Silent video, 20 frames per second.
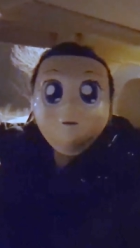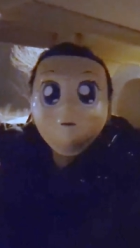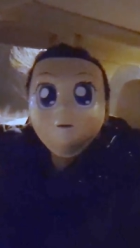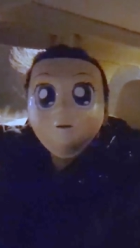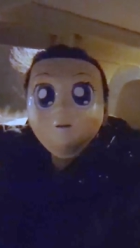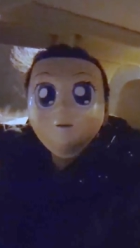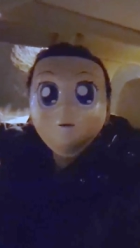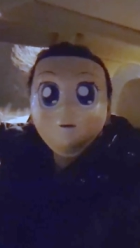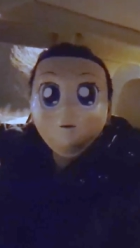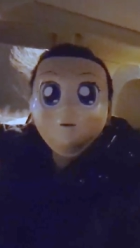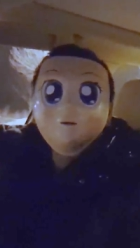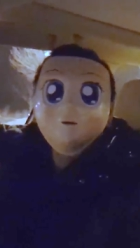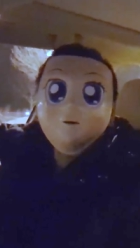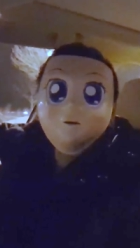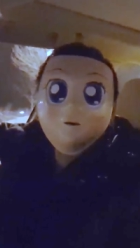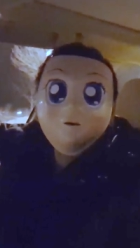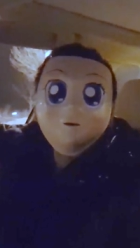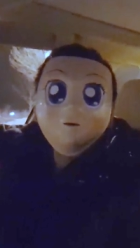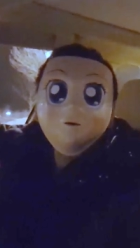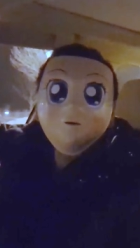dope. I like
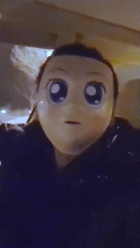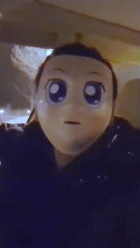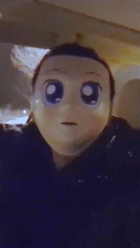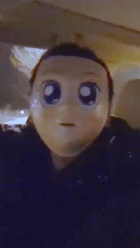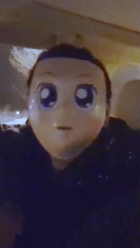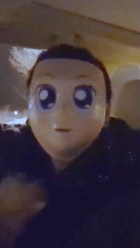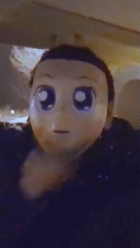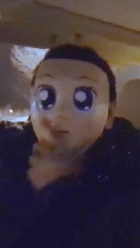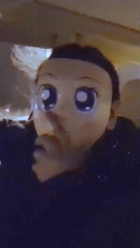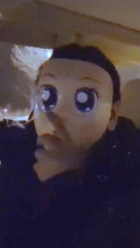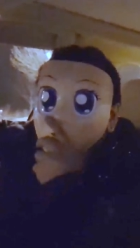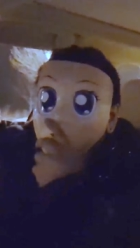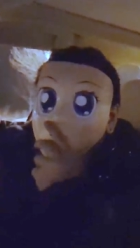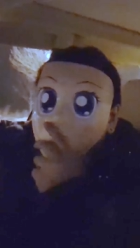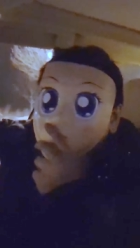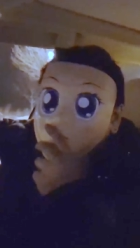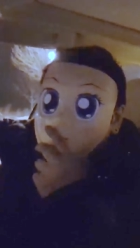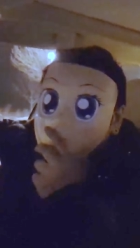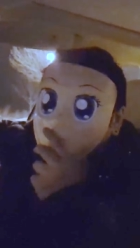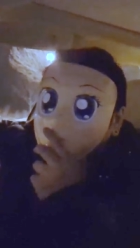it. All right. So we're going to
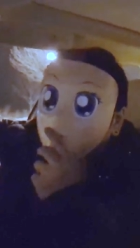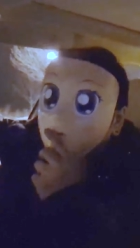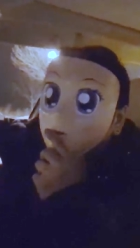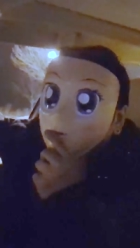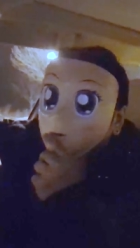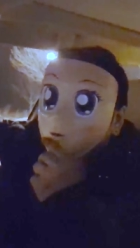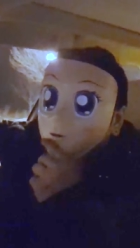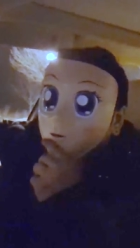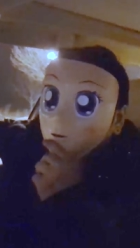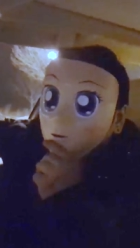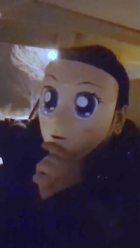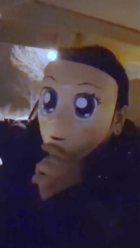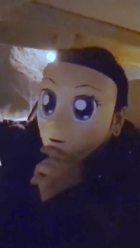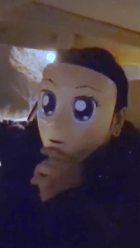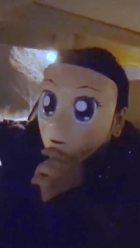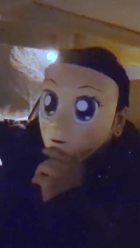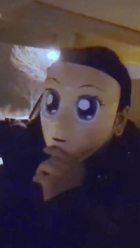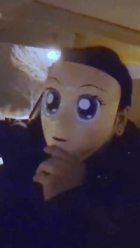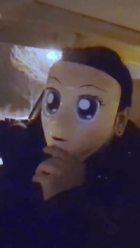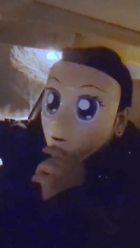go ahead and let you go
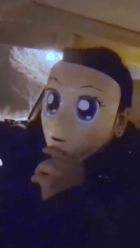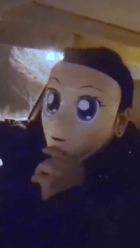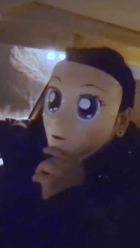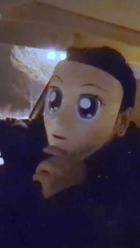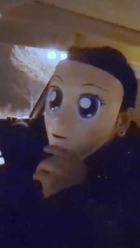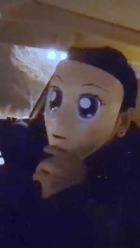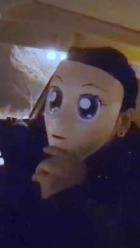and, uh,